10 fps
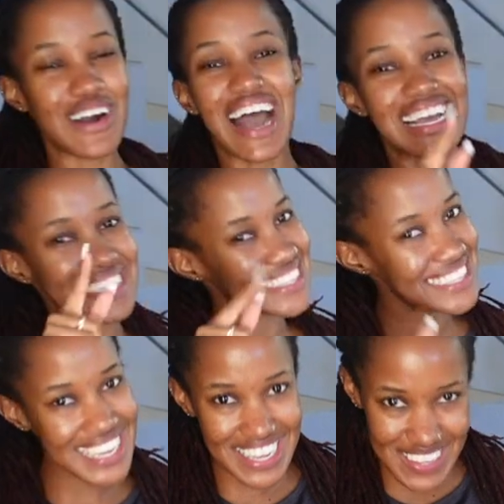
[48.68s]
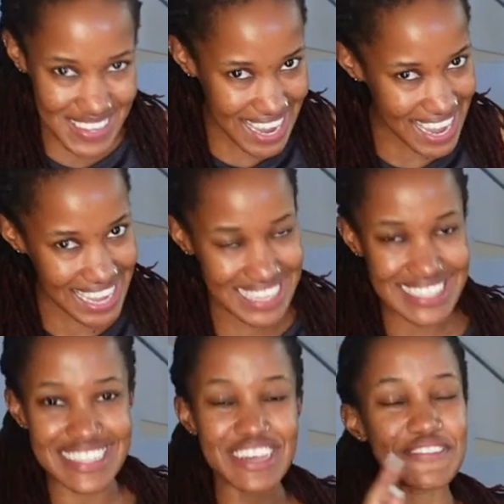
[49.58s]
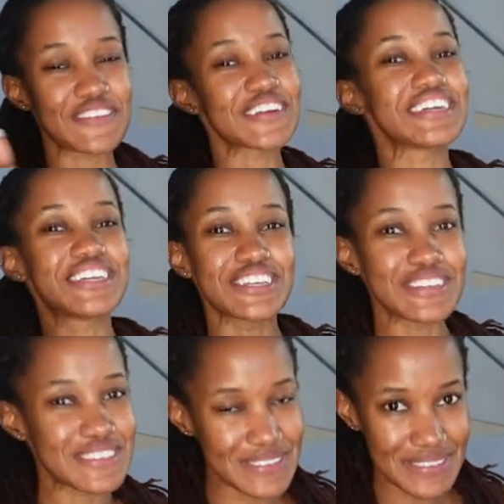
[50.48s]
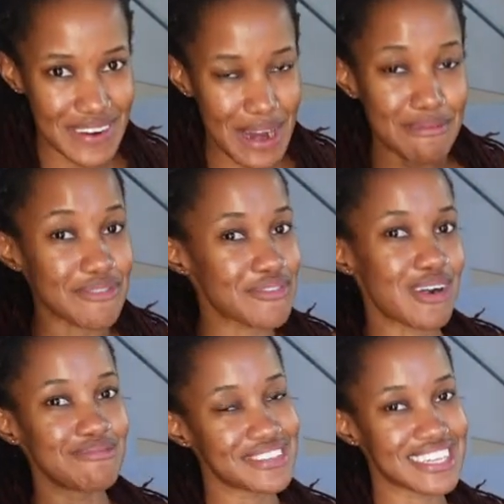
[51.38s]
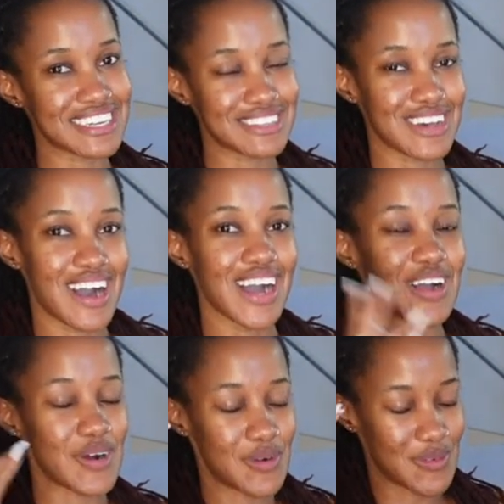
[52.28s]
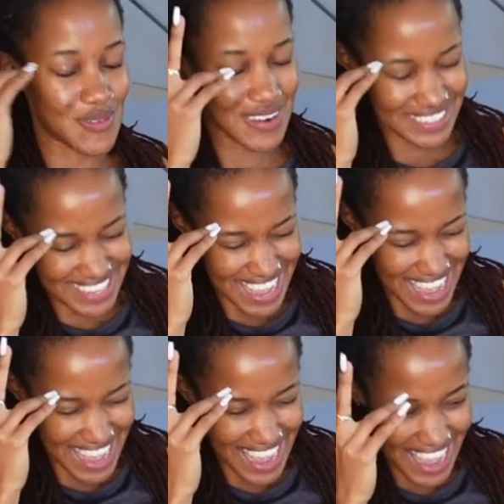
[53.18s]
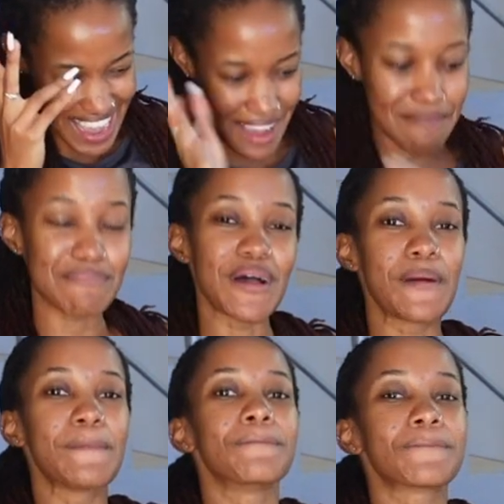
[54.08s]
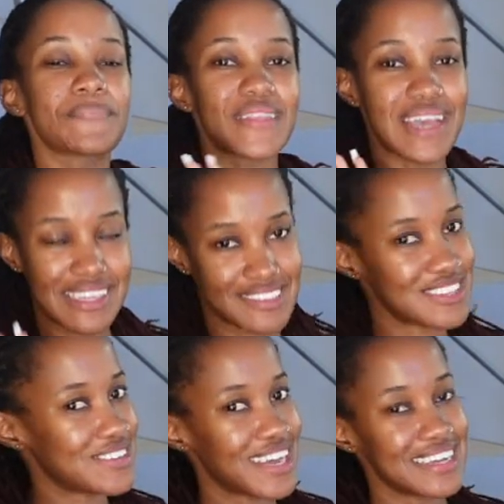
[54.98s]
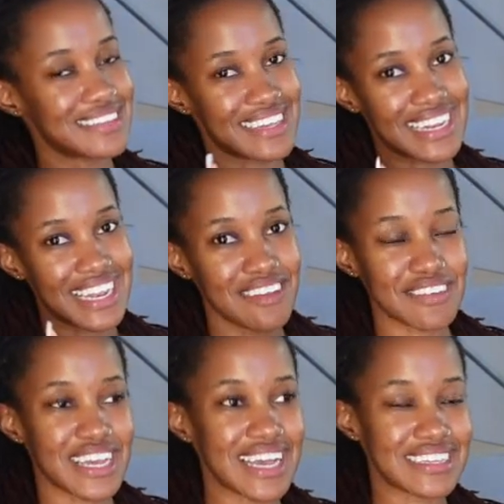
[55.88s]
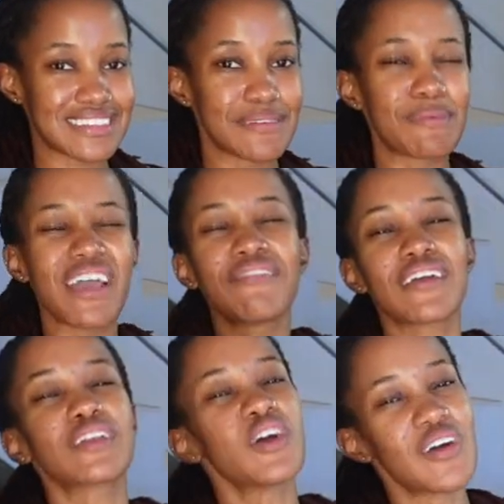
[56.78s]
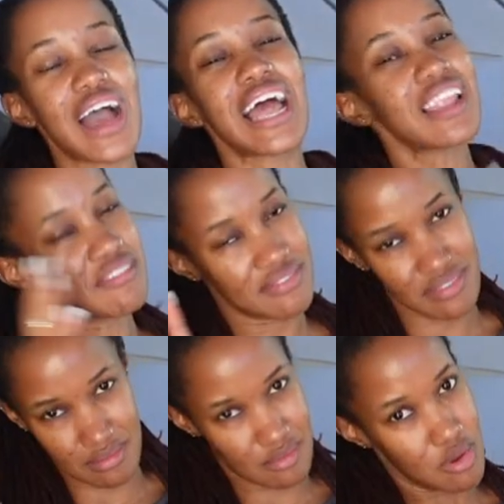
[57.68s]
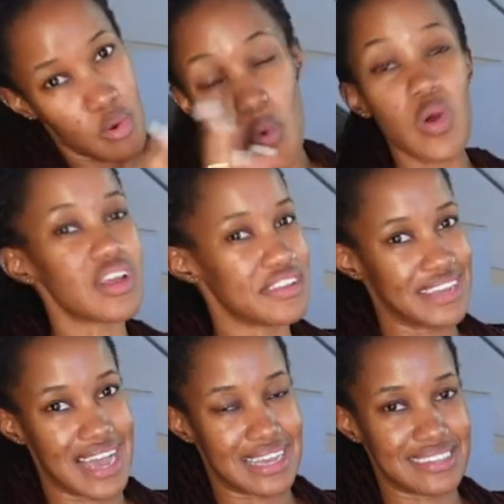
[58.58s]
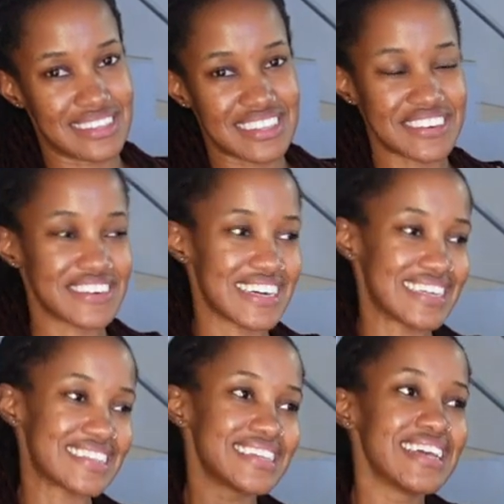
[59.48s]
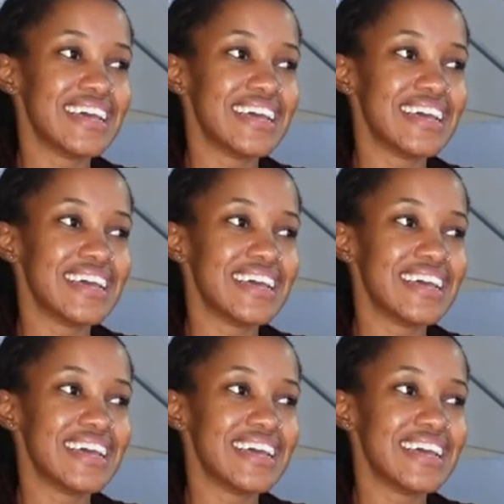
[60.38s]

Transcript: I see you guys. If you're a new subscriber from TikTok, what's up? I see you guys and I love you guys. But in fact, no, I love all of you guys, right?